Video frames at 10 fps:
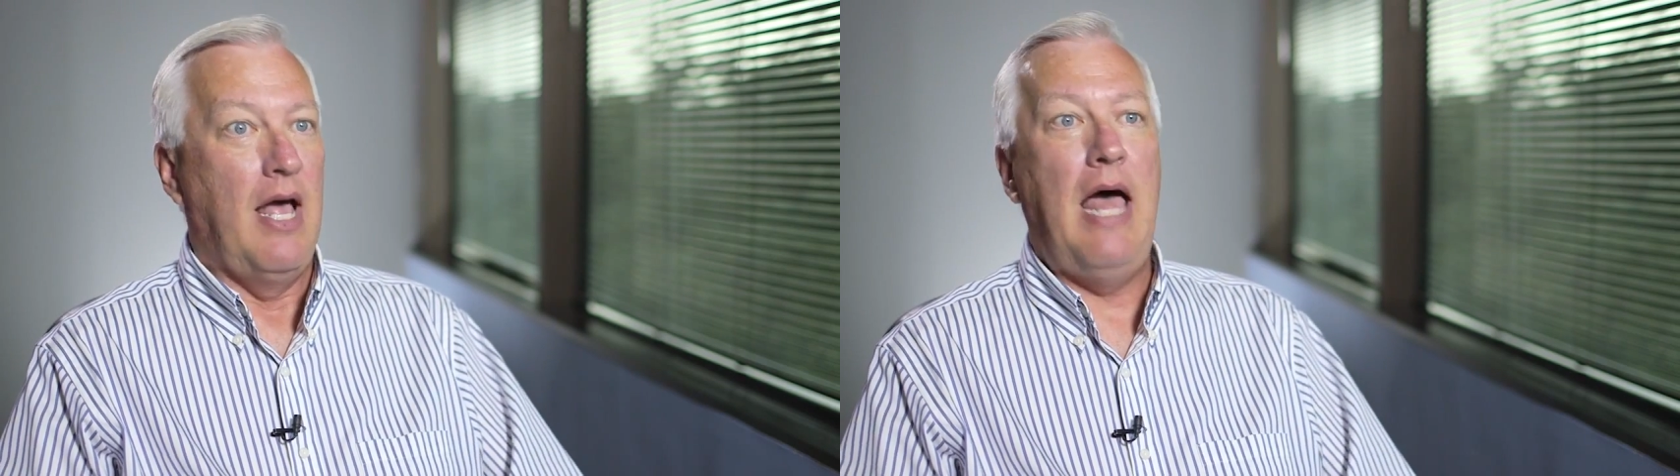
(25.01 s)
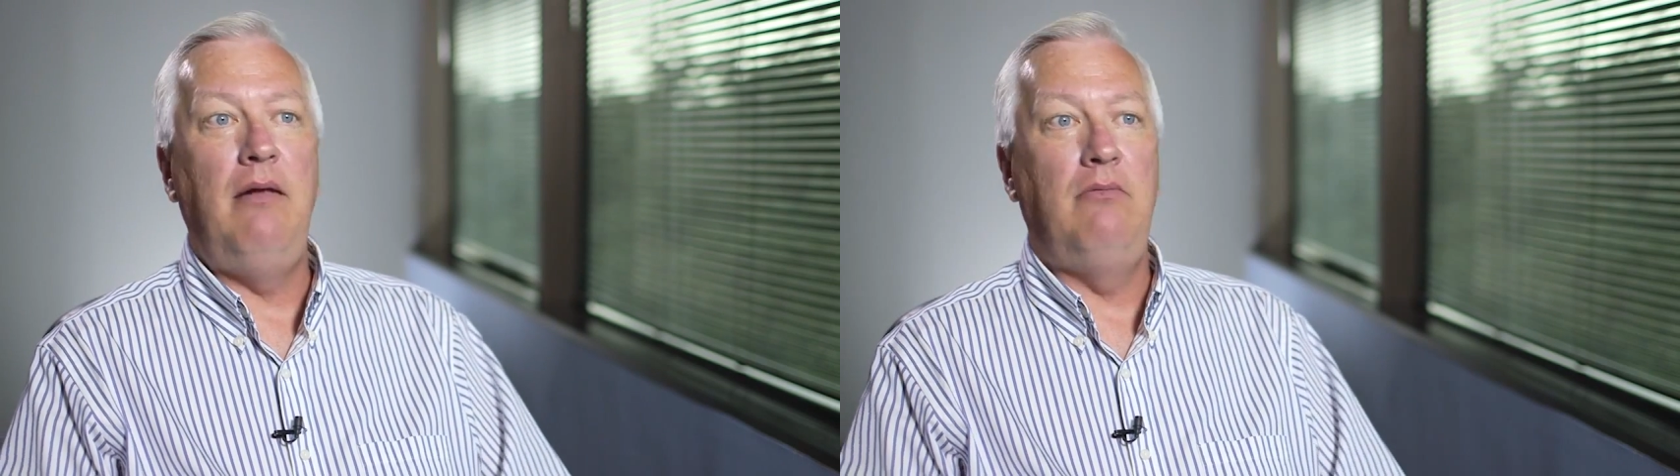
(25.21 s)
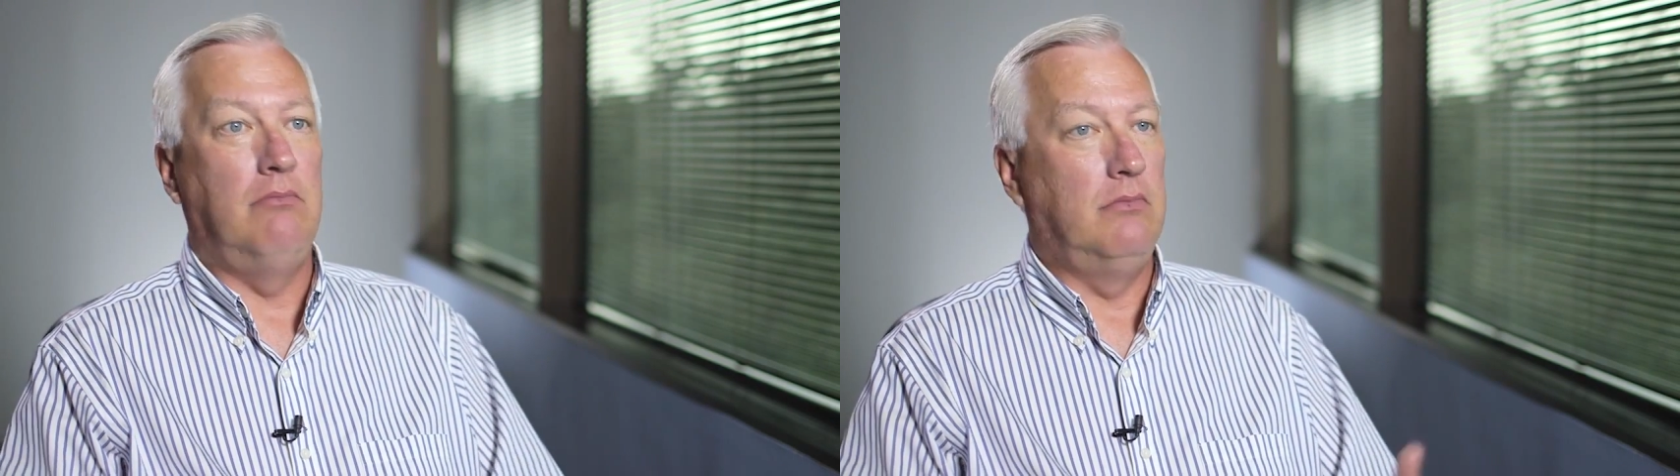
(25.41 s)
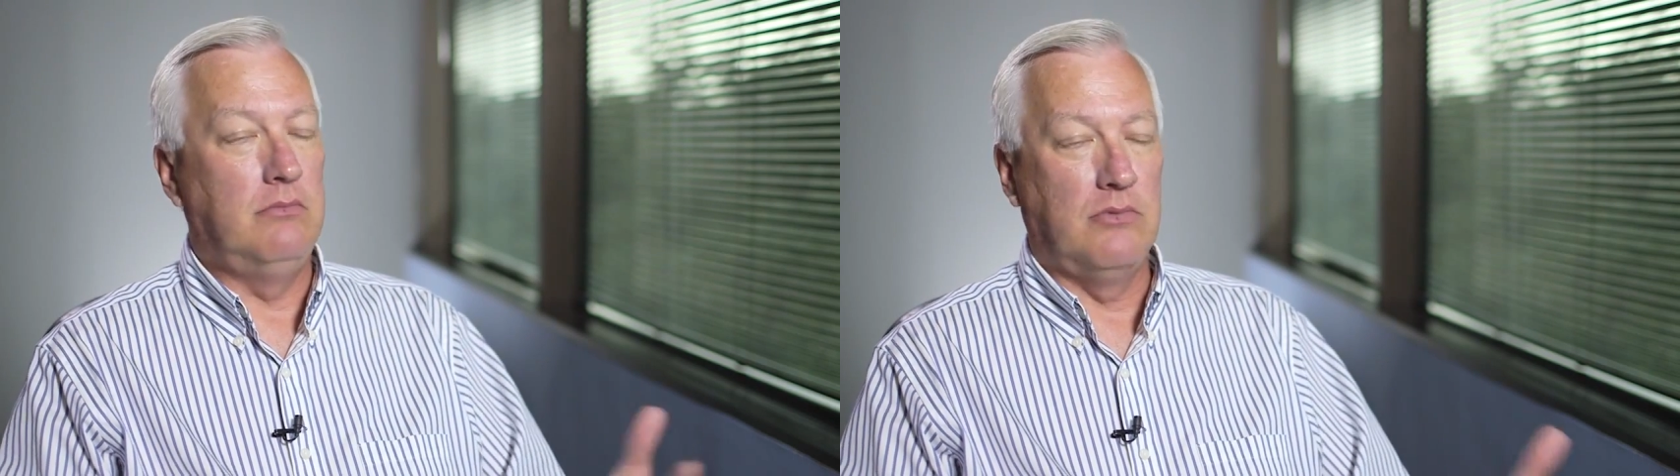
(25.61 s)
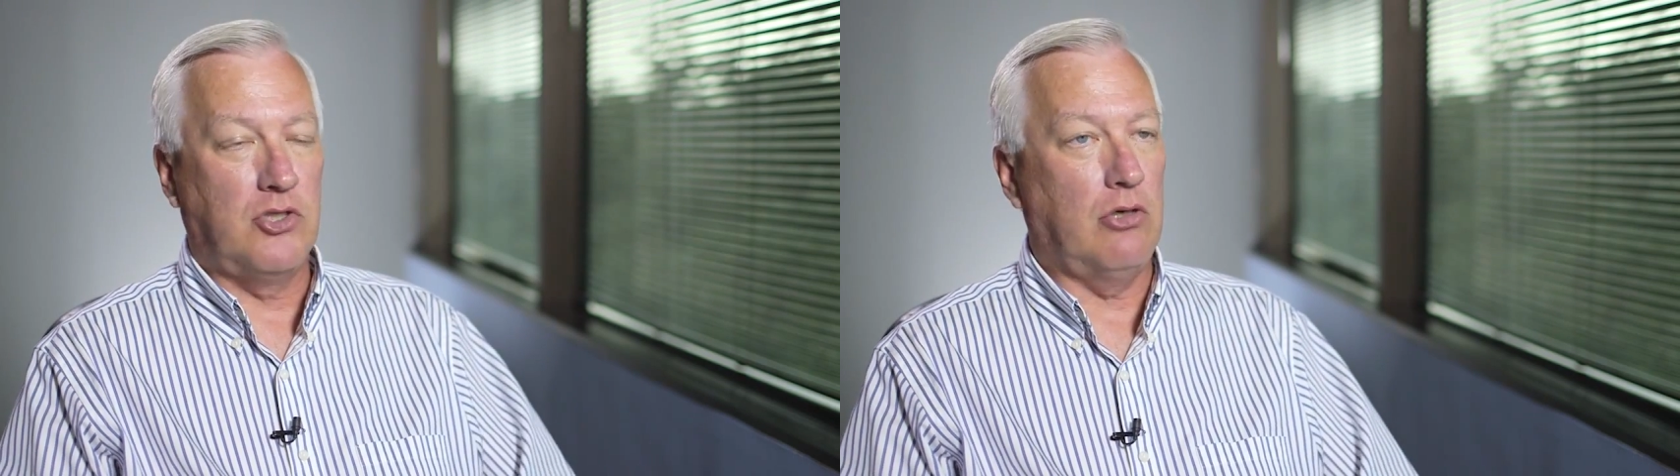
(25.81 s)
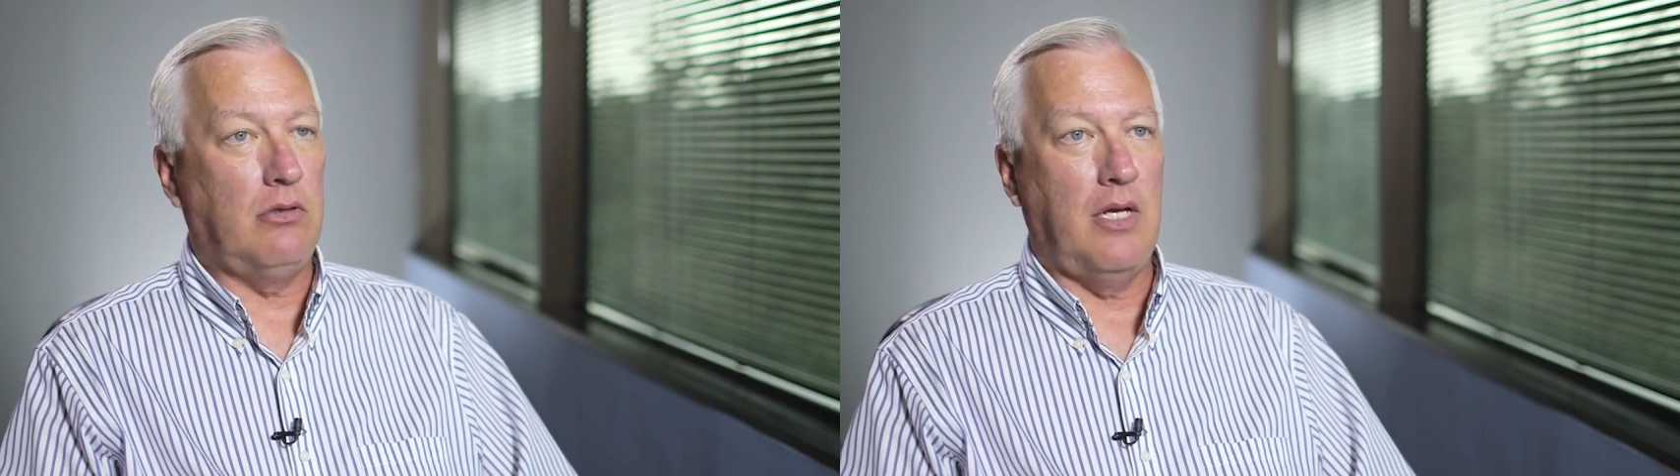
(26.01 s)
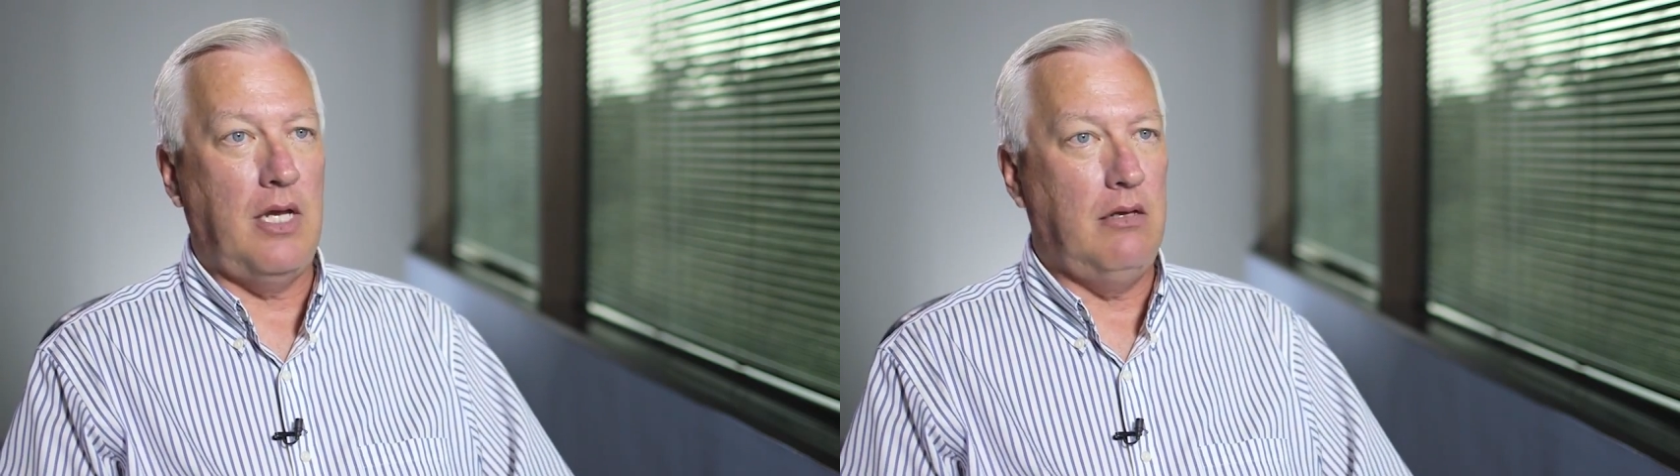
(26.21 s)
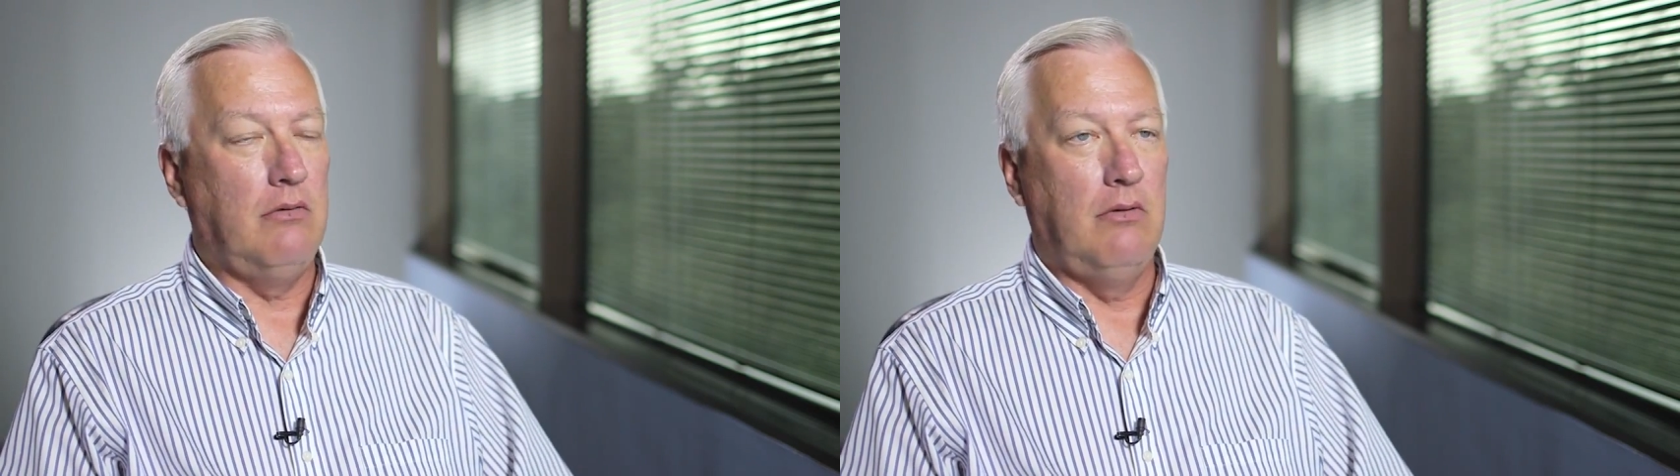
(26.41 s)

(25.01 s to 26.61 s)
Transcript: and certainly,